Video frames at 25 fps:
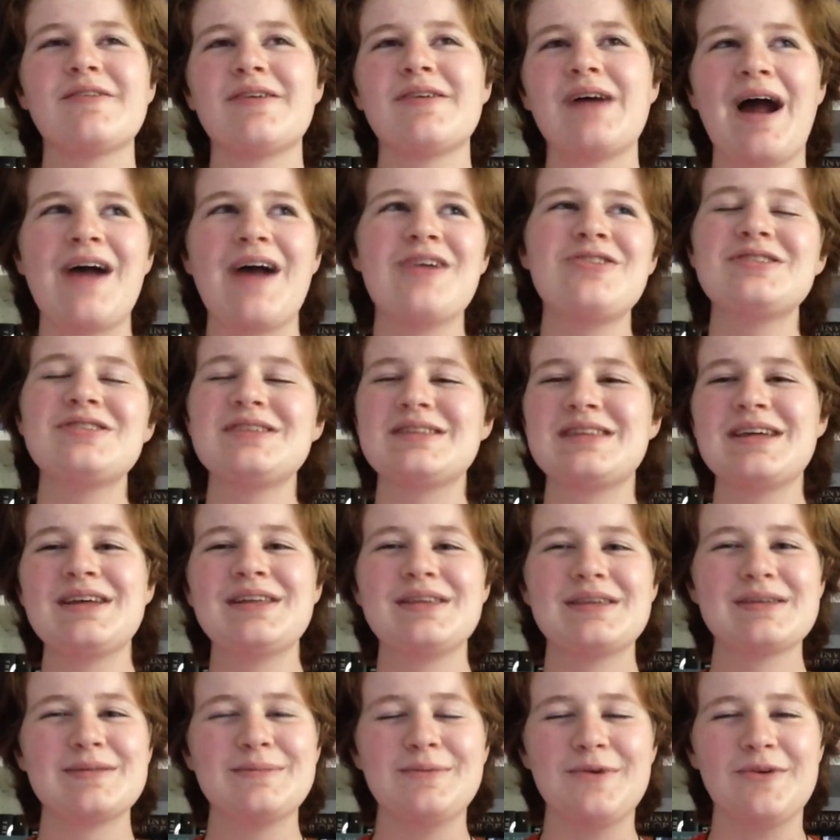I just
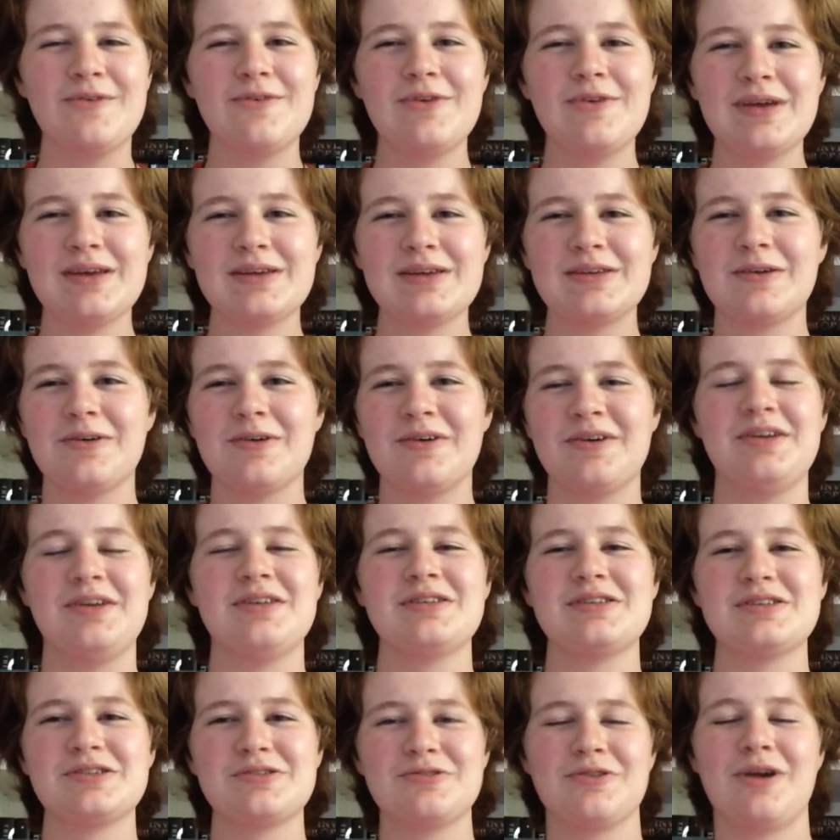think this movie is going
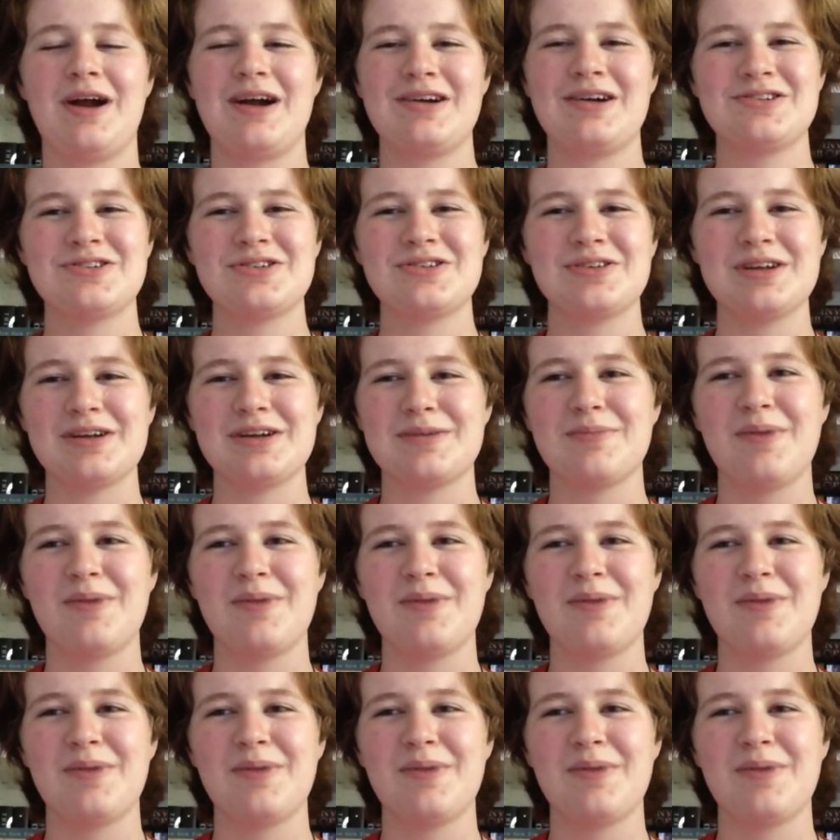to scratch like